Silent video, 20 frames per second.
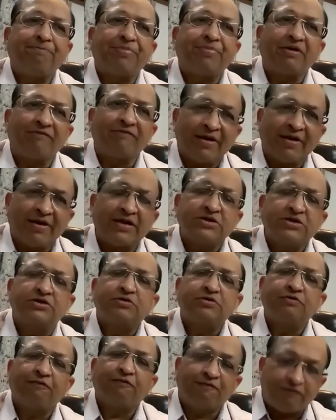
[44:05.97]

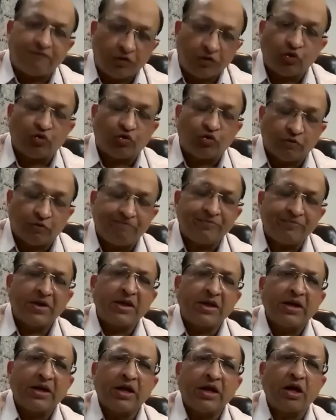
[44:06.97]
prevents flu
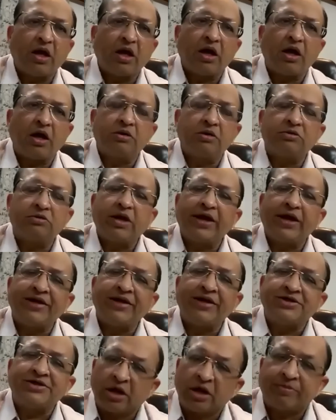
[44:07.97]

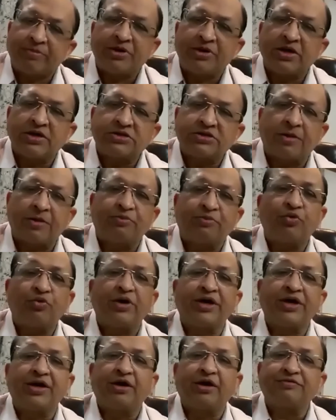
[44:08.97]
in some years up to a
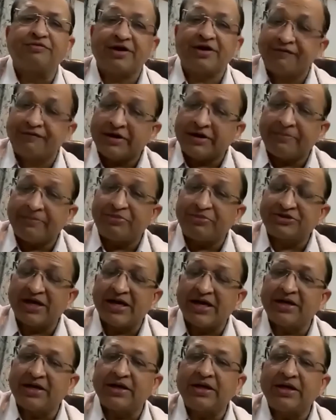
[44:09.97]
degree of
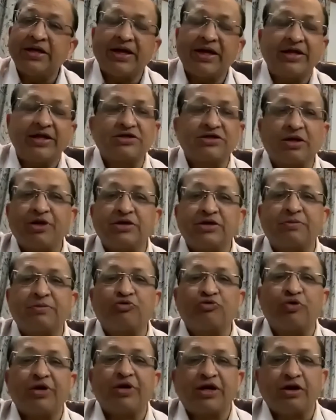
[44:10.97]
70%, in some years up
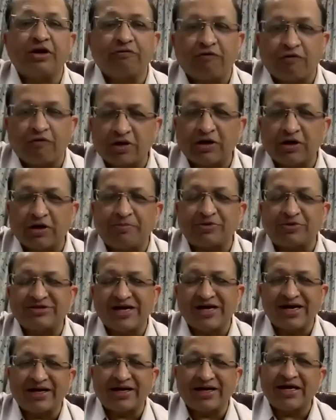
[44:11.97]
to a degree of
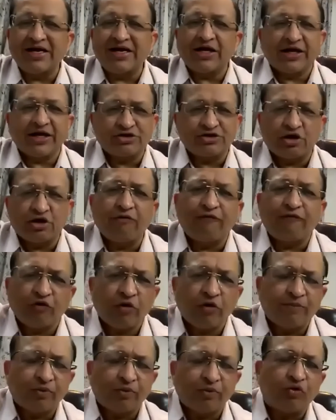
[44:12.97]
40%. It's not a
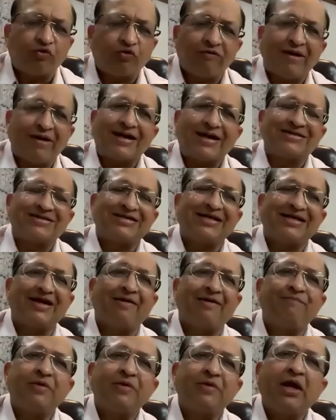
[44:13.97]
foolproof vaccine,
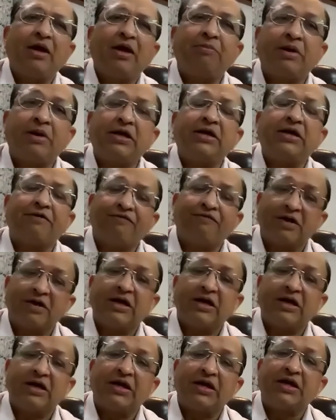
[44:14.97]
but
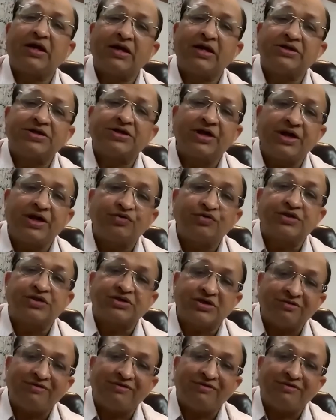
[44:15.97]
definitely does reduce the
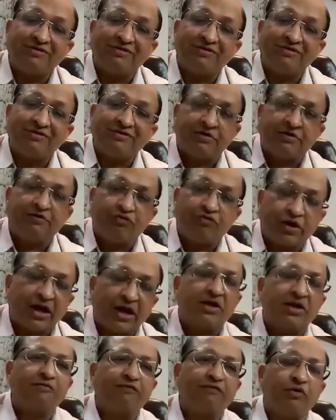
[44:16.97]
severity even if you get
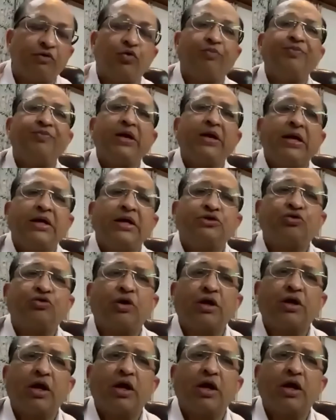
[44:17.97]
the flu. So